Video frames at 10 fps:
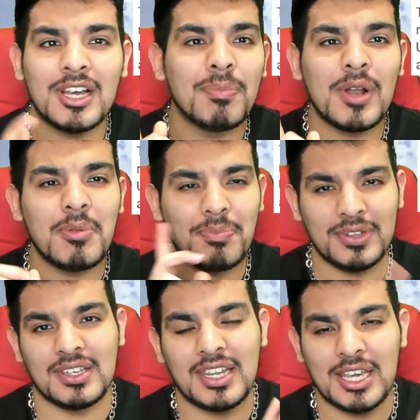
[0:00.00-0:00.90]
I'll probably
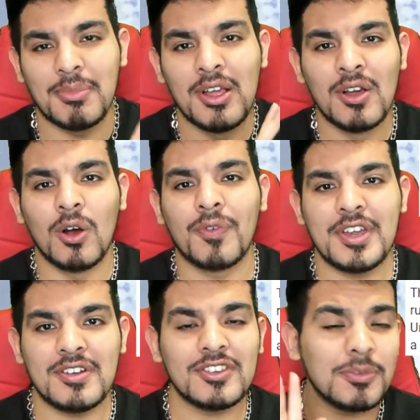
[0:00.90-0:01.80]
put the name over
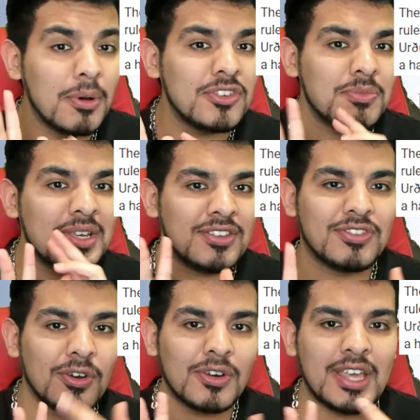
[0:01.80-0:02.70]
here. There's supposed to be a
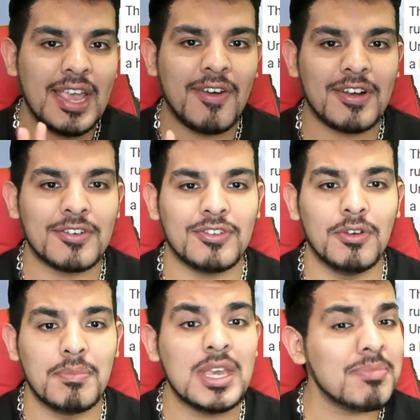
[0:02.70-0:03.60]
third character,
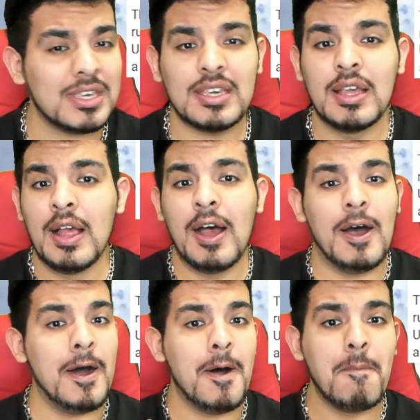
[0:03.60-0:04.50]
so maybe
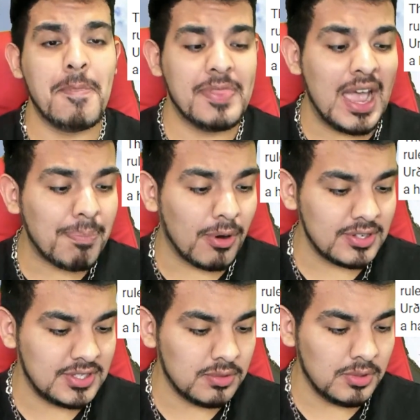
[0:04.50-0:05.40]
that
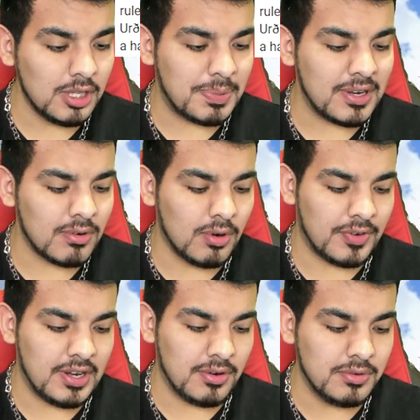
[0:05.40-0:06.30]
person will appear
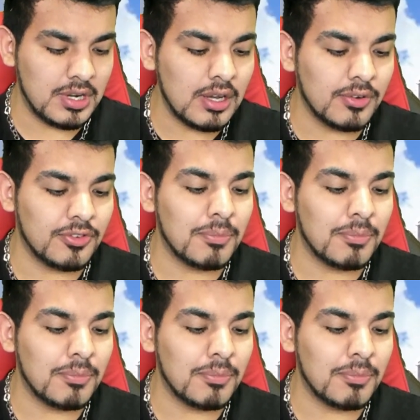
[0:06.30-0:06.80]
over here, who knows.